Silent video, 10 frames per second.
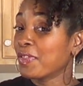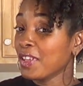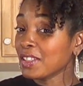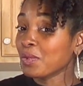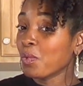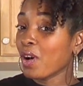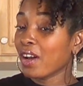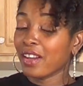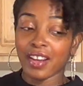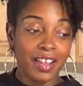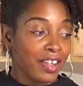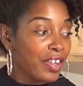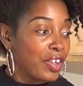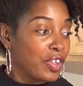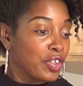This one
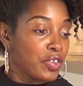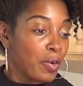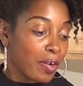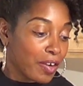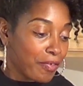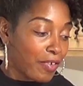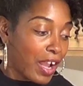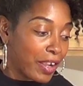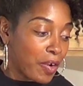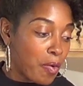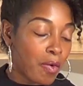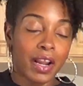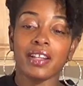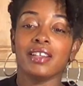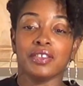you're going to find
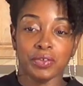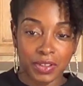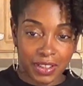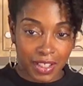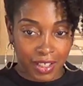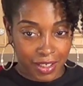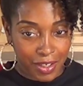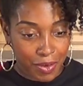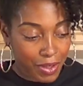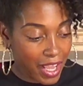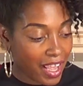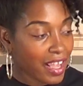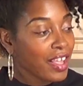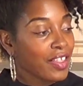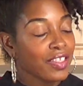quite interesting,
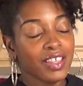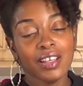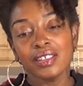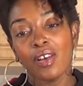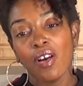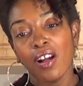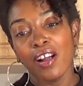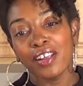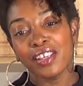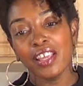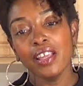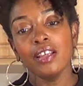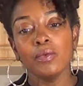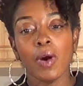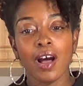okay? These are
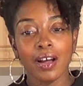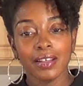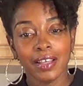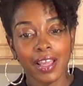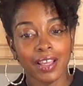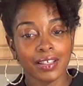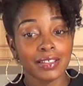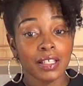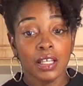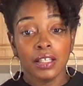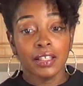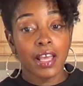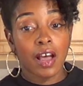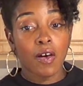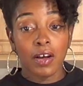quinoa cakes.
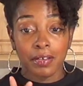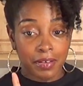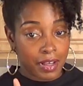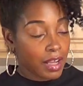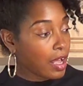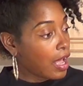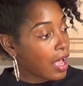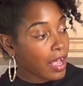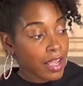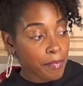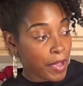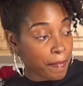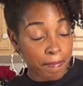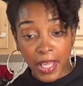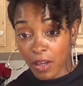Now, I am
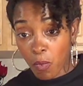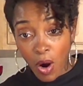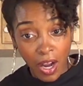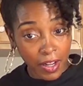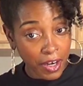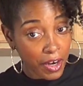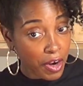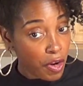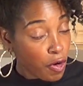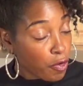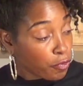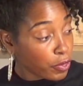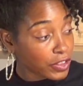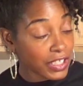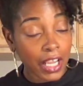a big one
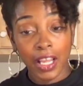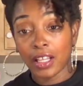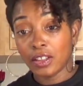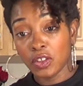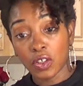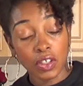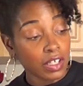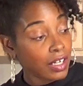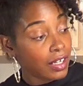for saying, look,